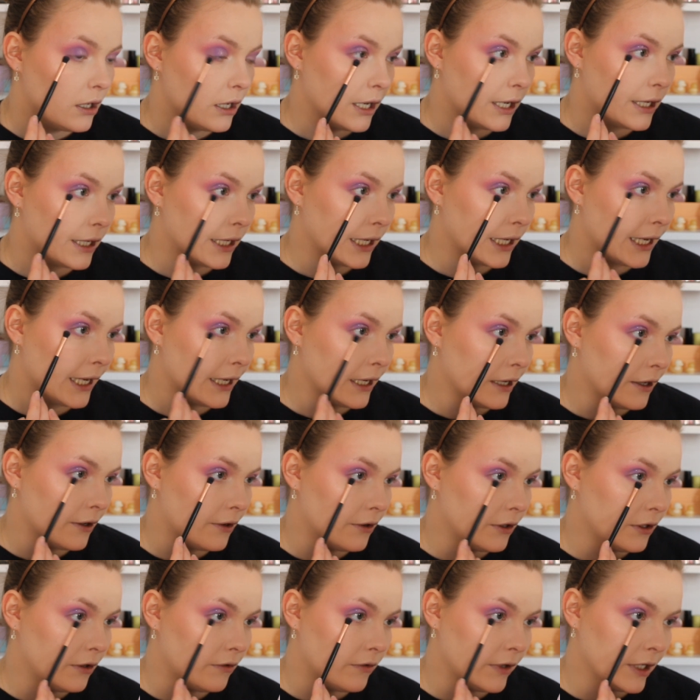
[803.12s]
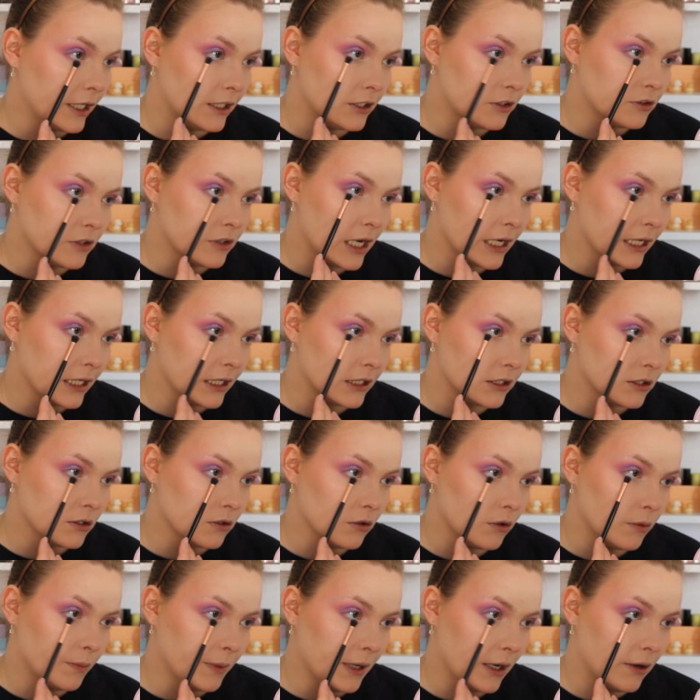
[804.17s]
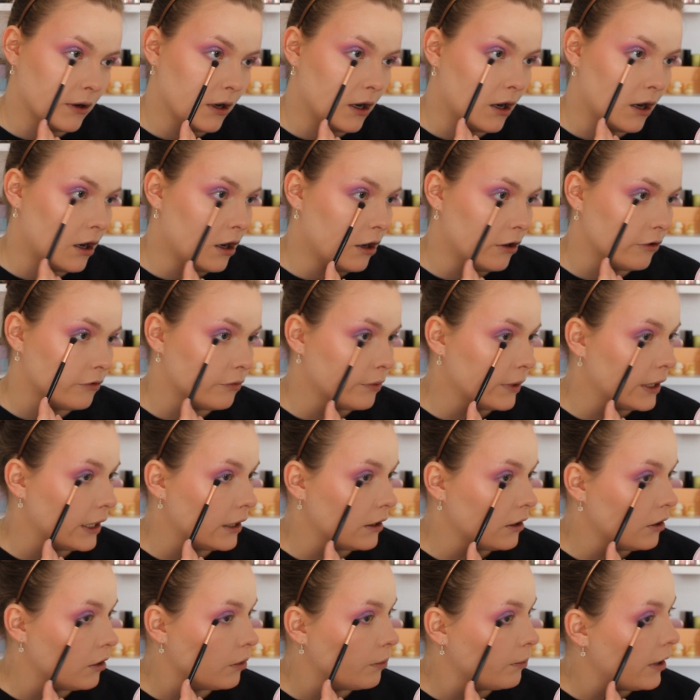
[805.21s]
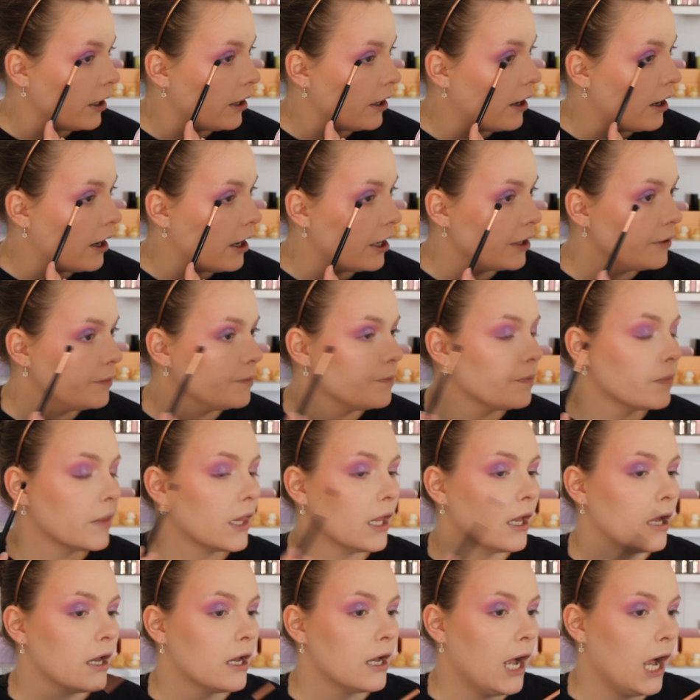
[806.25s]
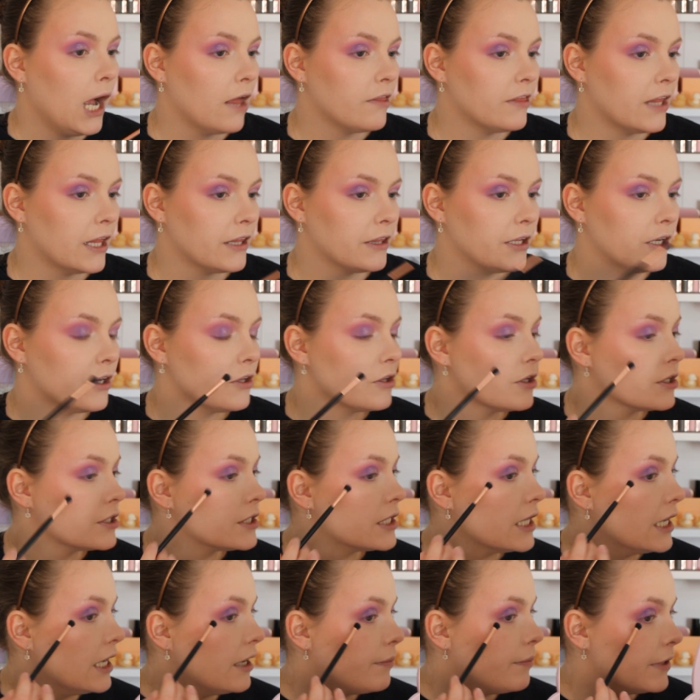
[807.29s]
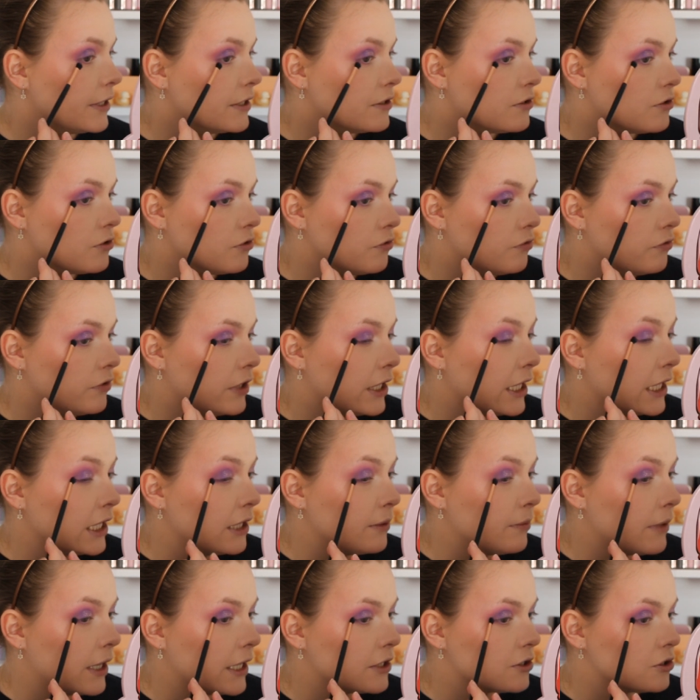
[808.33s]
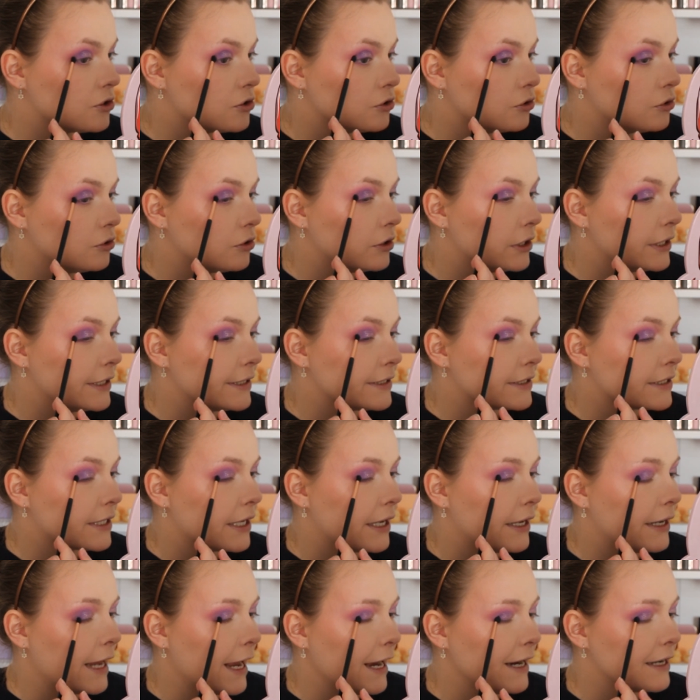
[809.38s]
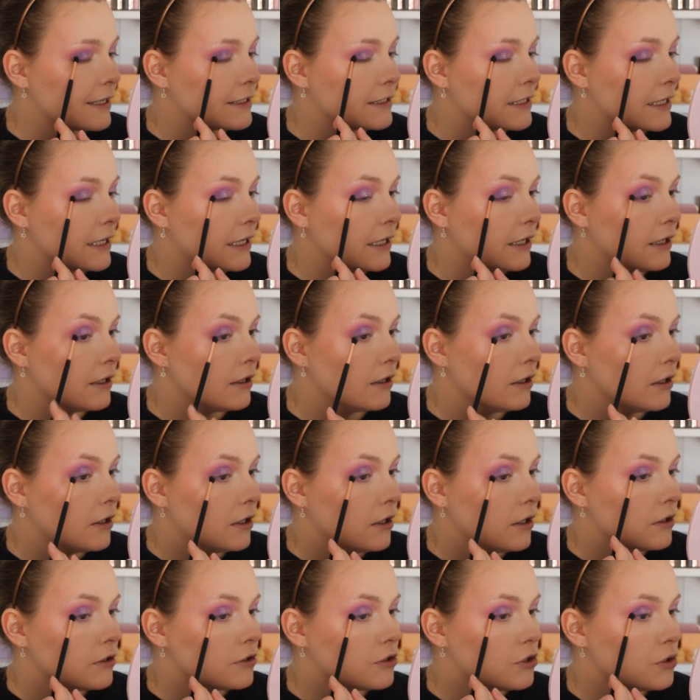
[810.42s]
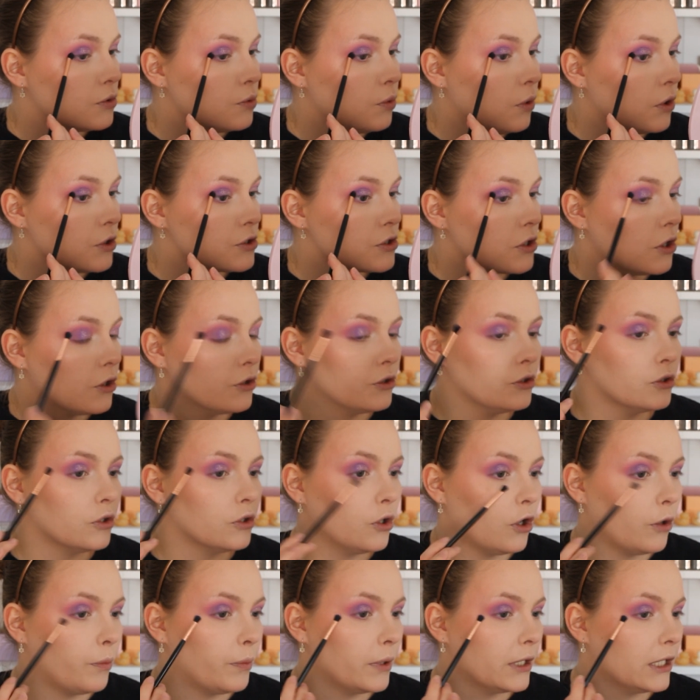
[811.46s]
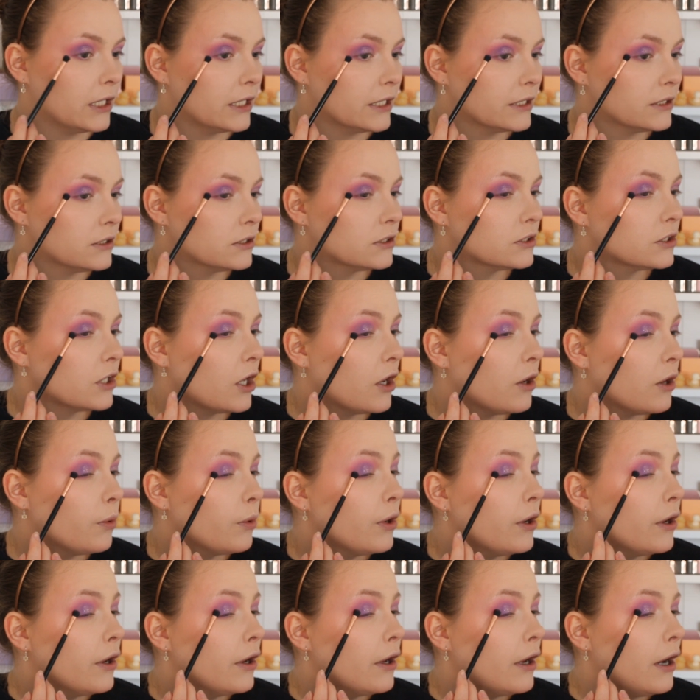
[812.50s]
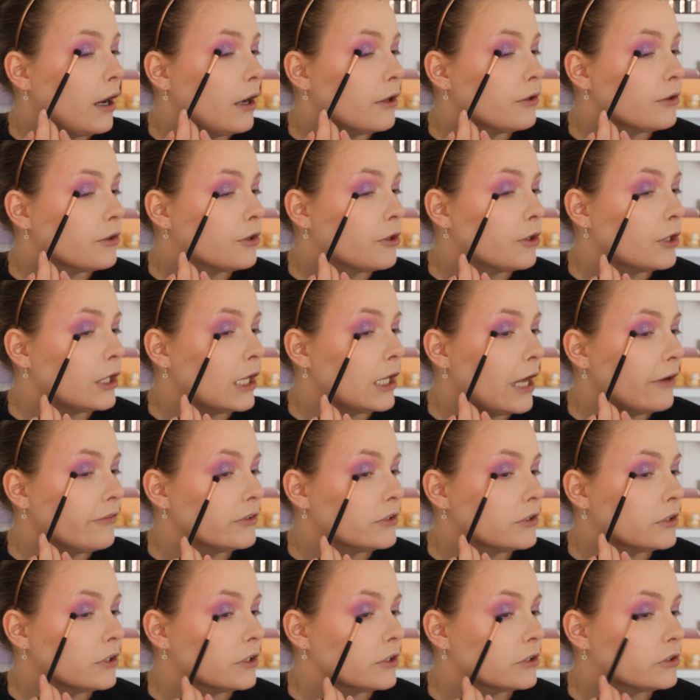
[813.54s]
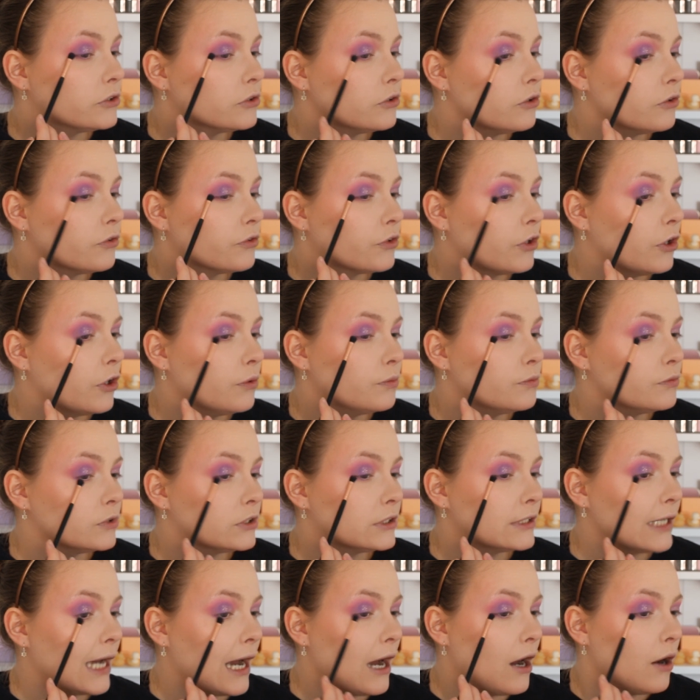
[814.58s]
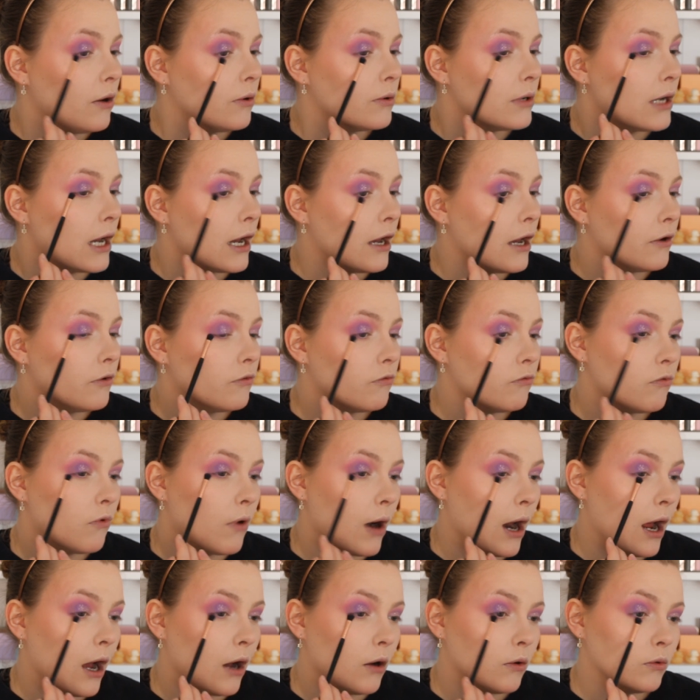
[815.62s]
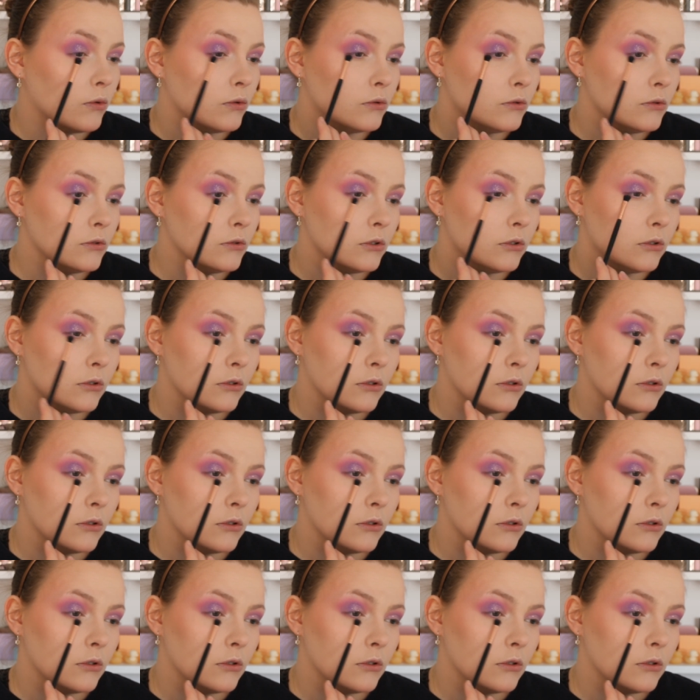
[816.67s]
And again, I only really drag it to about halfway along my eye. And then the other tip is to really make sure it's connecting to what's on your upper lid. So the lavender sort of comes down and round